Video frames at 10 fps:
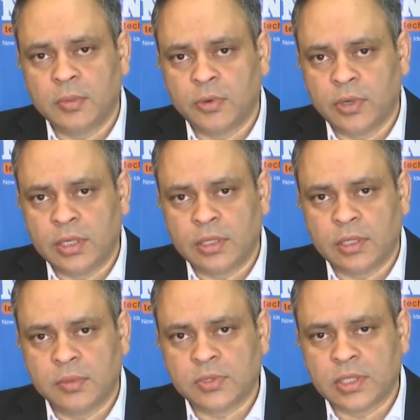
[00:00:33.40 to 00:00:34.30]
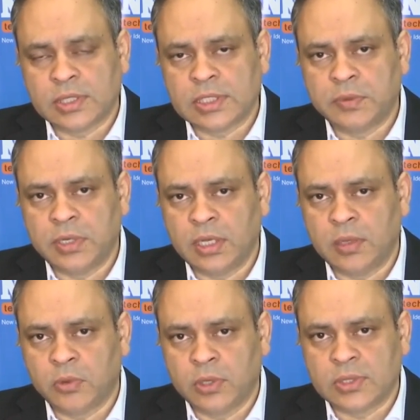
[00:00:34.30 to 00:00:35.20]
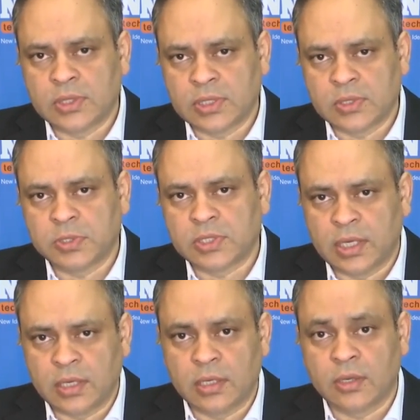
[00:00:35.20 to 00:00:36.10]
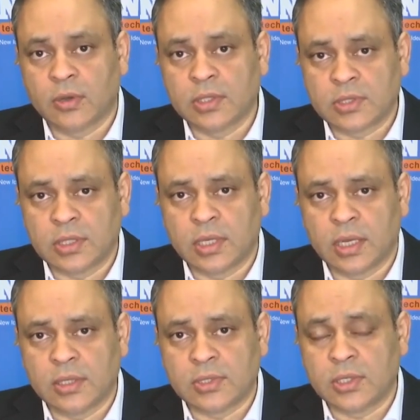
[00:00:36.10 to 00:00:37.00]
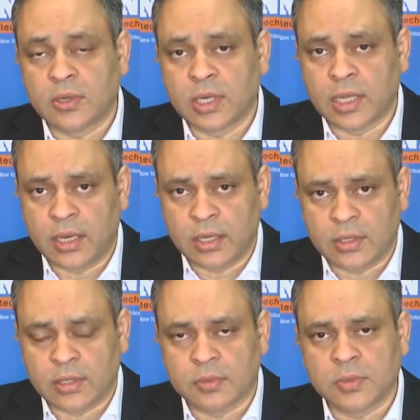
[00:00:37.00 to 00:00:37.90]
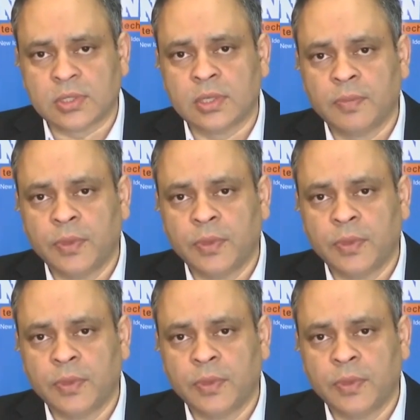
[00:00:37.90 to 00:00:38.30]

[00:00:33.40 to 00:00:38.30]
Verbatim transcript: in reported terms and seventeen point six percent in constant currency organic terms.